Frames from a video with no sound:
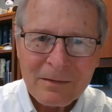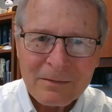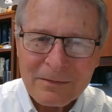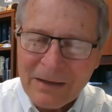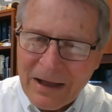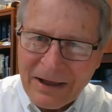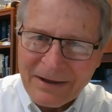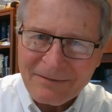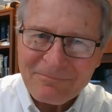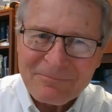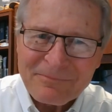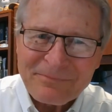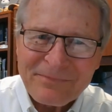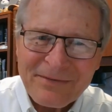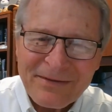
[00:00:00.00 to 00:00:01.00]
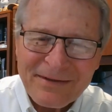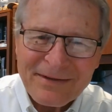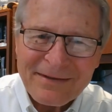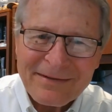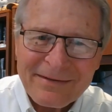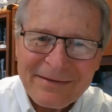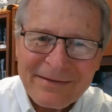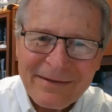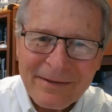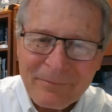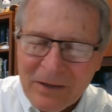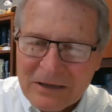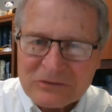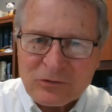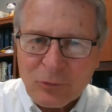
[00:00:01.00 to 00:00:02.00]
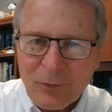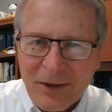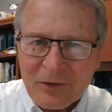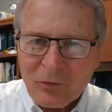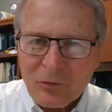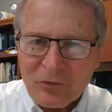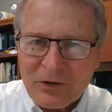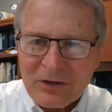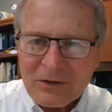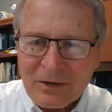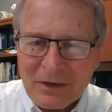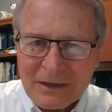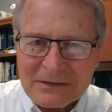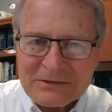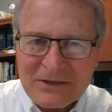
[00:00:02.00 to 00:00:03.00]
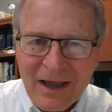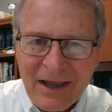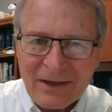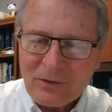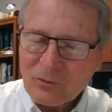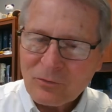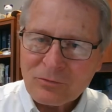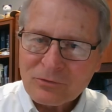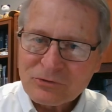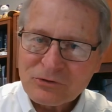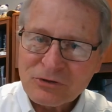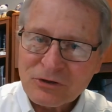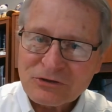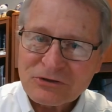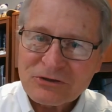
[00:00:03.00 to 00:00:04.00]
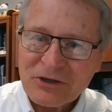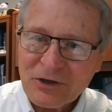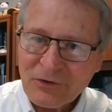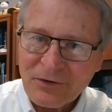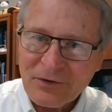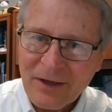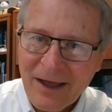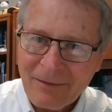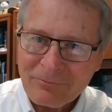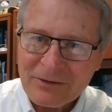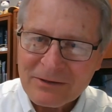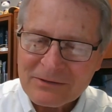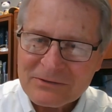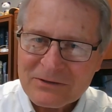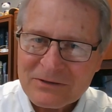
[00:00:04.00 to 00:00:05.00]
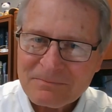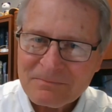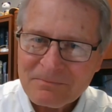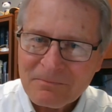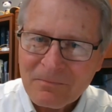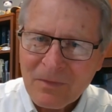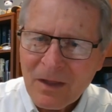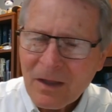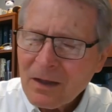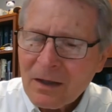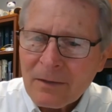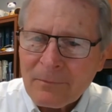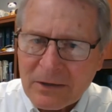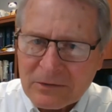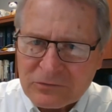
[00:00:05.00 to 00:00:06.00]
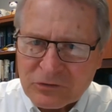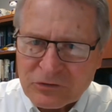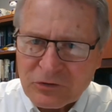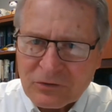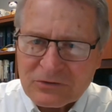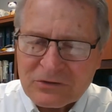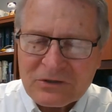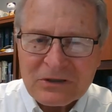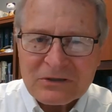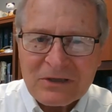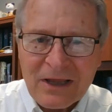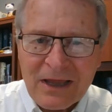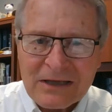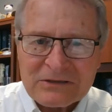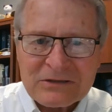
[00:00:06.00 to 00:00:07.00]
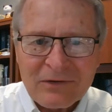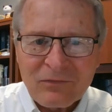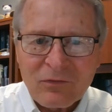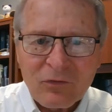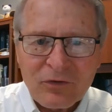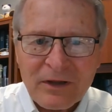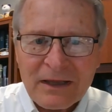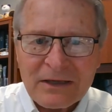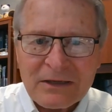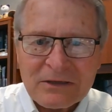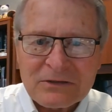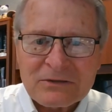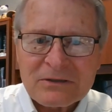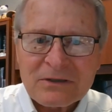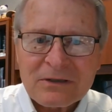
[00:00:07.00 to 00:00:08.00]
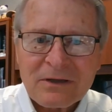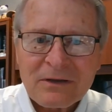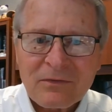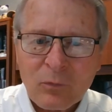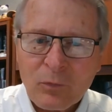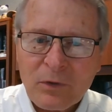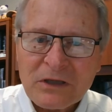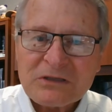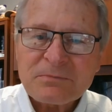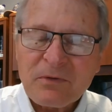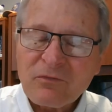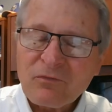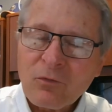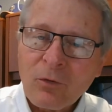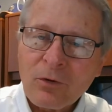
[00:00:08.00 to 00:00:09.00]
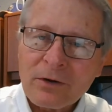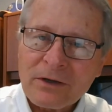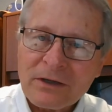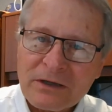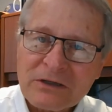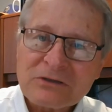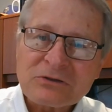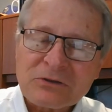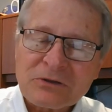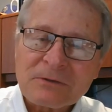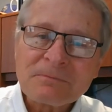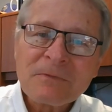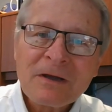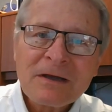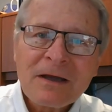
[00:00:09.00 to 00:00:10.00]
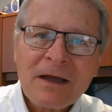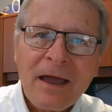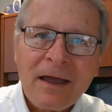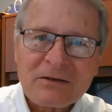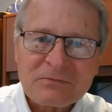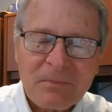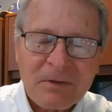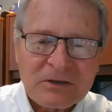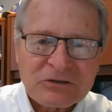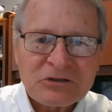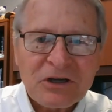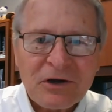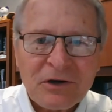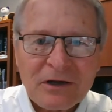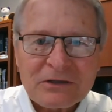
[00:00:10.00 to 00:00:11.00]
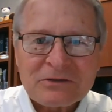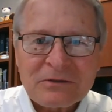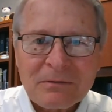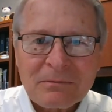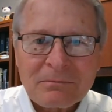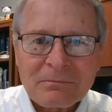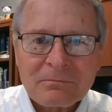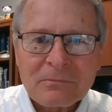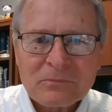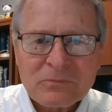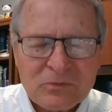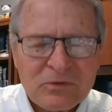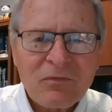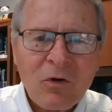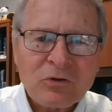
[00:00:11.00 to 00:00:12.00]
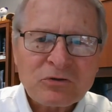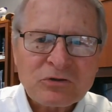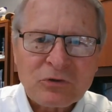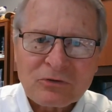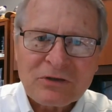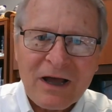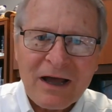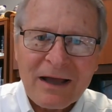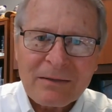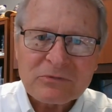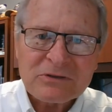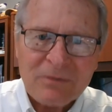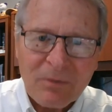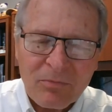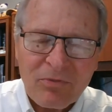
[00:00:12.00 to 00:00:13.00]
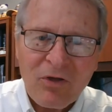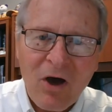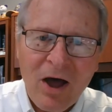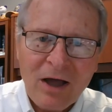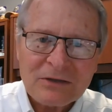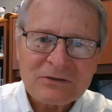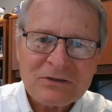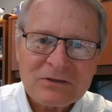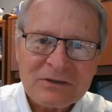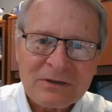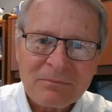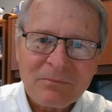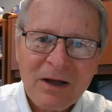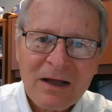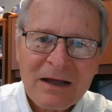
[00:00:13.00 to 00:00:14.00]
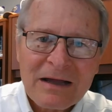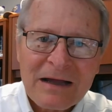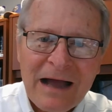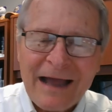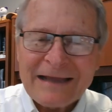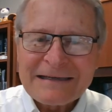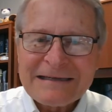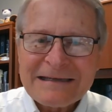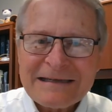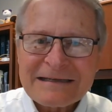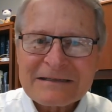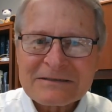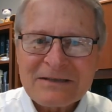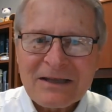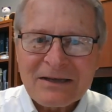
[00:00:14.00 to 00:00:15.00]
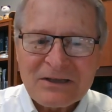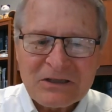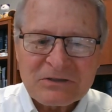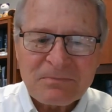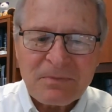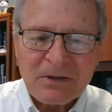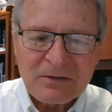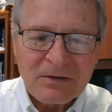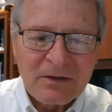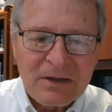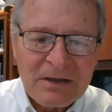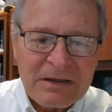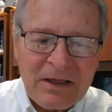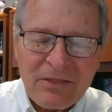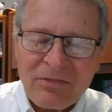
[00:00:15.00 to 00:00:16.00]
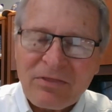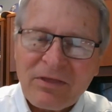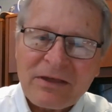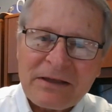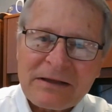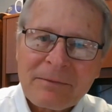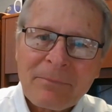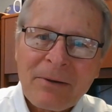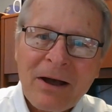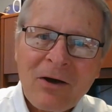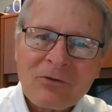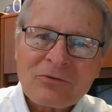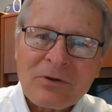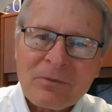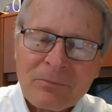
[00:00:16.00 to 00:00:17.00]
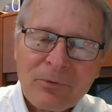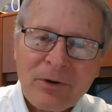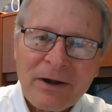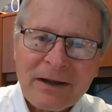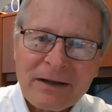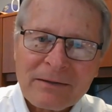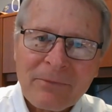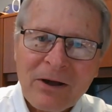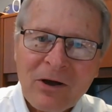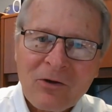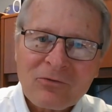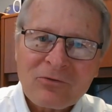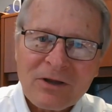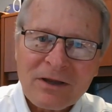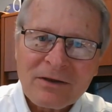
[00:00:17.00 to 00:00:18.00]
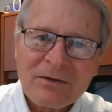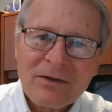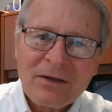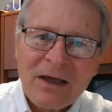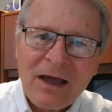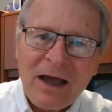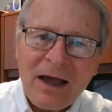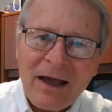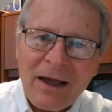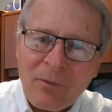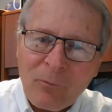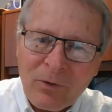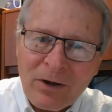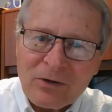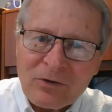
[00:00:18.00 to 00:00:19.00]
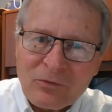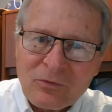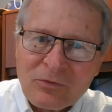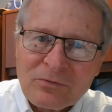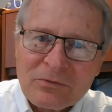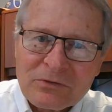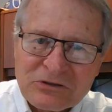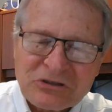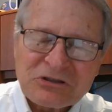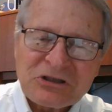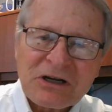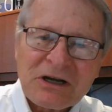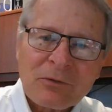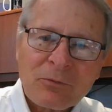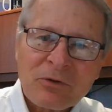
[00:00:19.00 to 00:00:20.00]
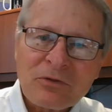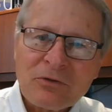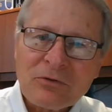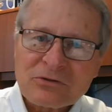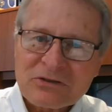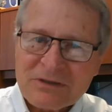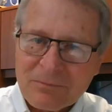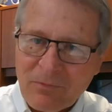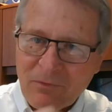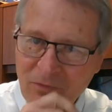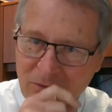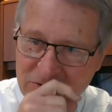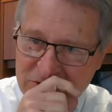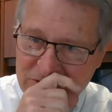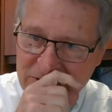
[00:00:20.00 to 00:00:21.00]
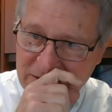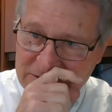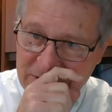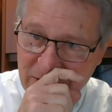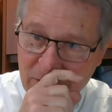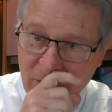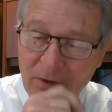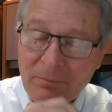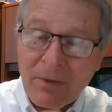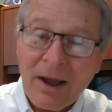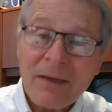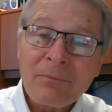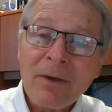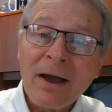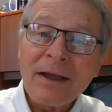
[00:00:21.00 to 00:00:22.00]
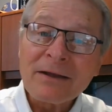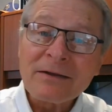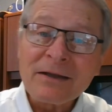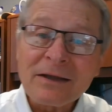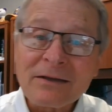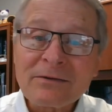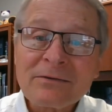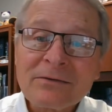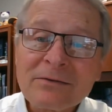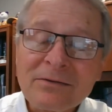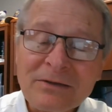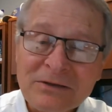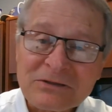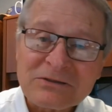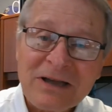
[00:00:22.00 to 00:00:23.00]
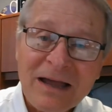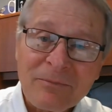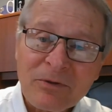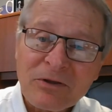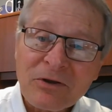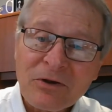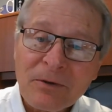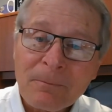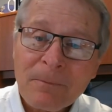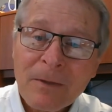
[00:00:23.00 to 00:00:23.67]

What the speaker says: Hi, I'm Pastor Randall Neal at Zion Lutheran Church here in Hopkins. Pastor Schultz, these last several days, the weeks before Easter, has been sharing some devotional time, some thoughts, some ideas that he's been thinking about and praying about. And I wanted to share with you some of those things that are on my mind at this time of year.